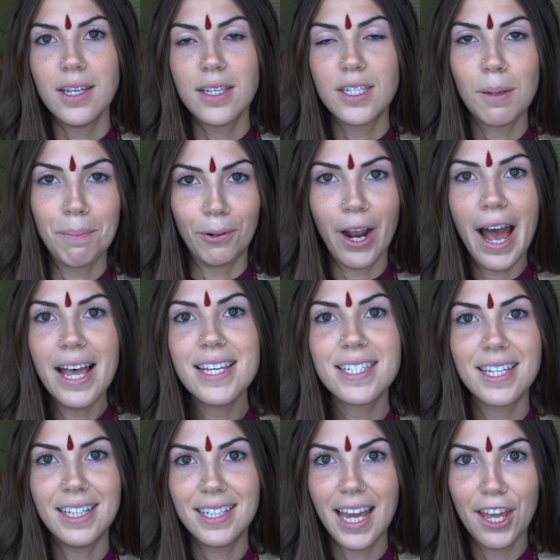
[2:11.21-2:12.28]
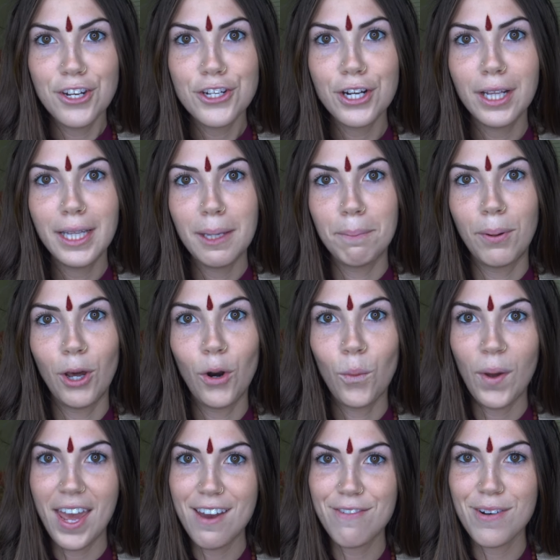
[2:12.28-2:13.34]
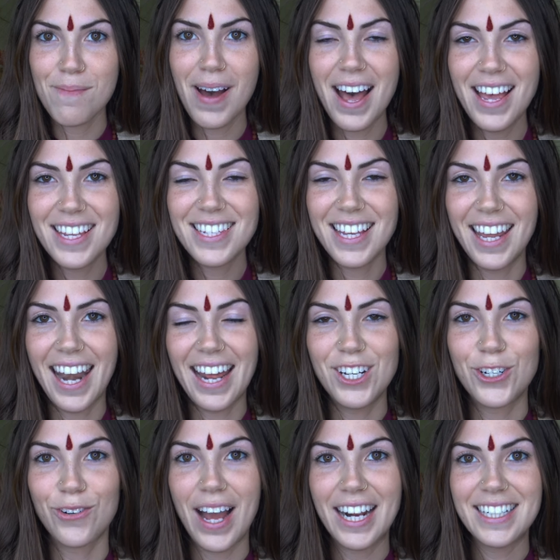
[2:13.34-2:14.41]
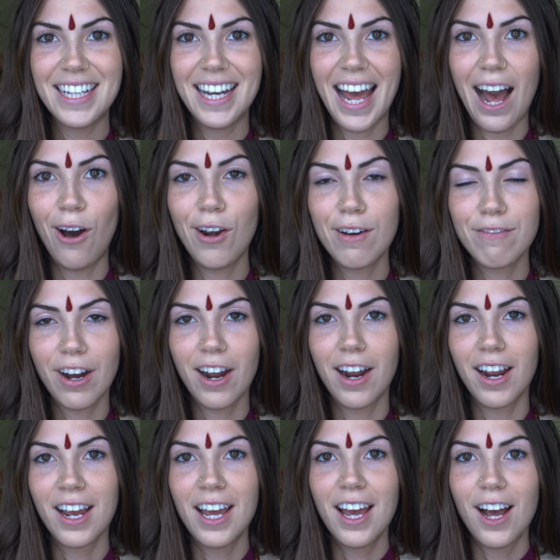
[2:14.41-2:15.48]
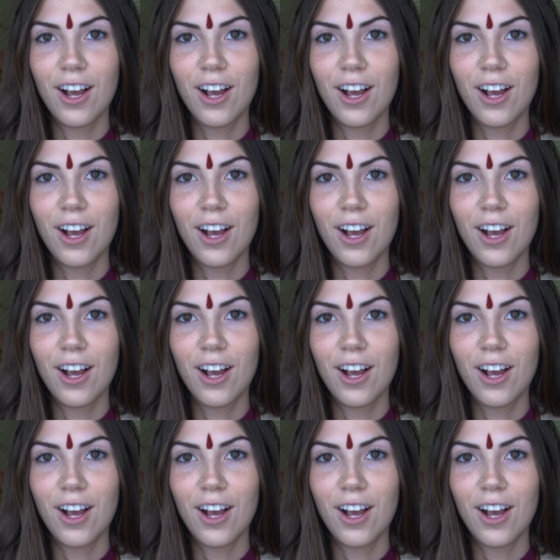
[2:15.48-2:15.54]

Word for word: suppressed, intentionally put away from us and directed out of our